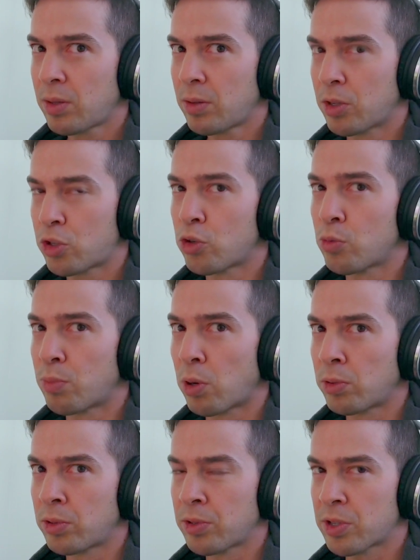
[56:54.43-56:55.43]
the two
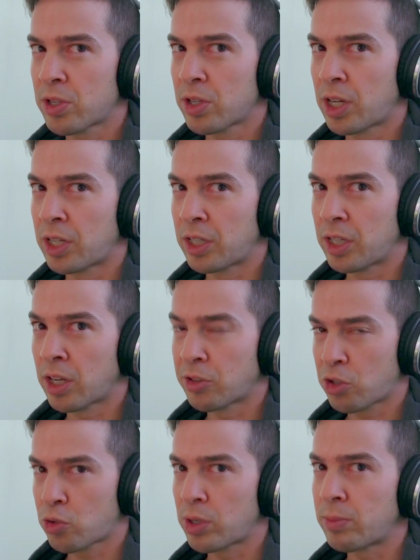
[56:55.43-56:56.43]
poles on
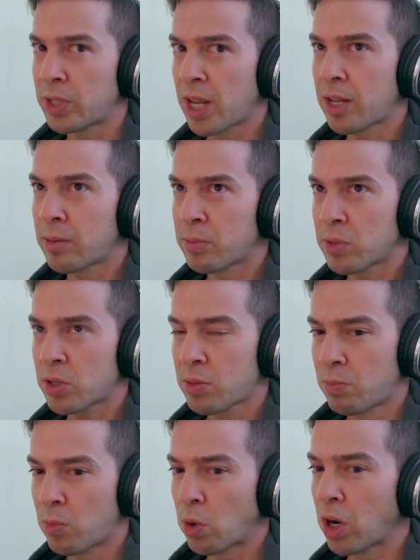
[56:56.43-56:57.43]
streamed games
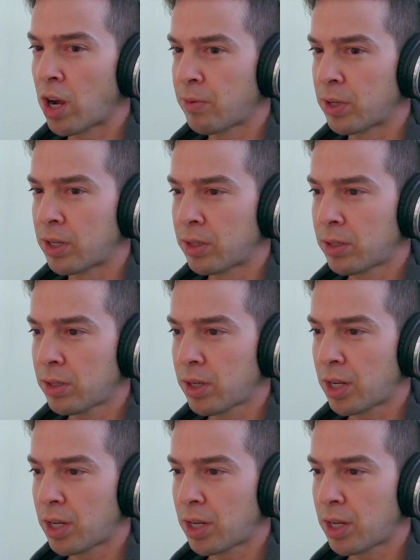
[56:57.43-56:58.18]
more often,